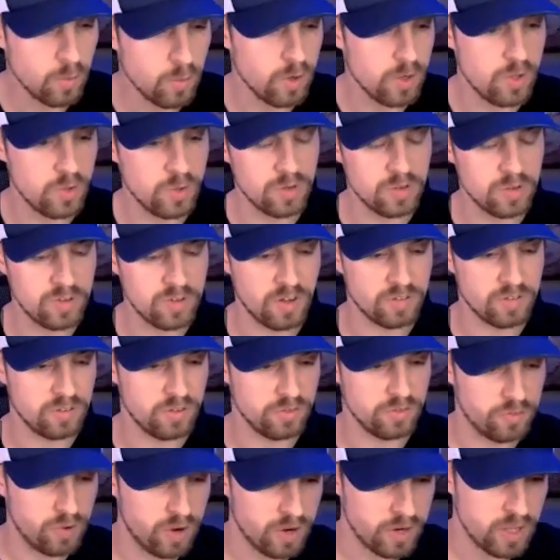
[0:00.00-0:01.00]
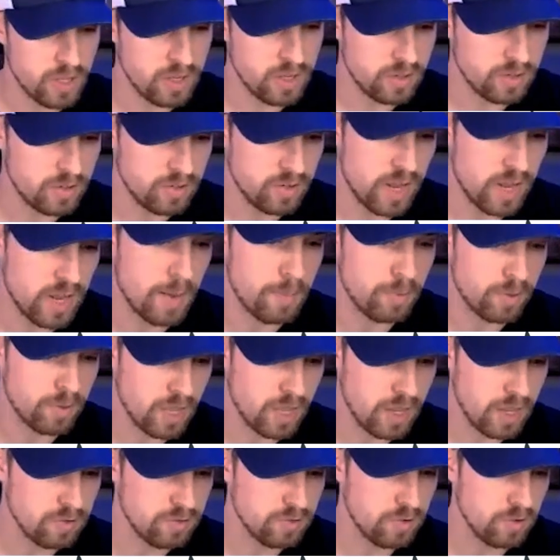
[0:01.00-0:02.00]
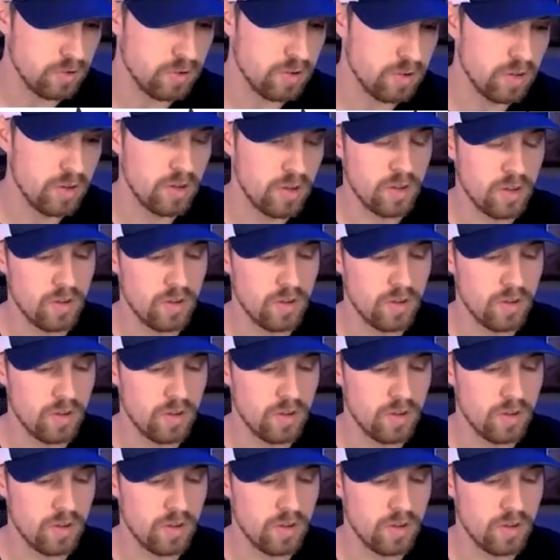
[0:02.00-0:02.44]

where you can test the front-end application